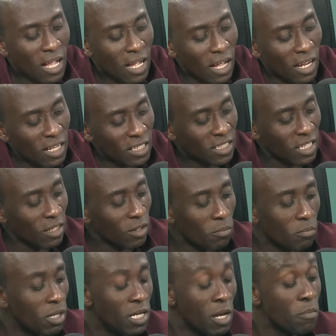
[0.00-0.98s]
Listen,
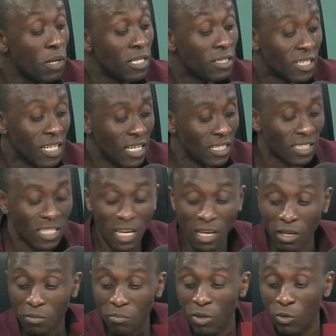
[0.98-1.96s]
media minti say,
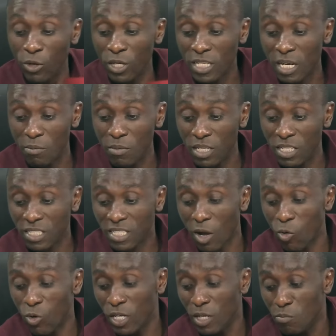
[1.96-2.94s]
my regional minister
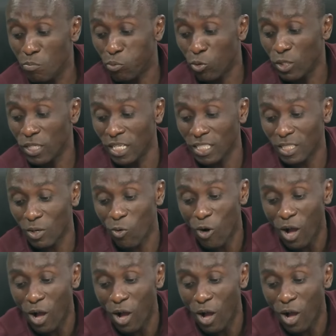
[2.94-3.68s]
will name projects. In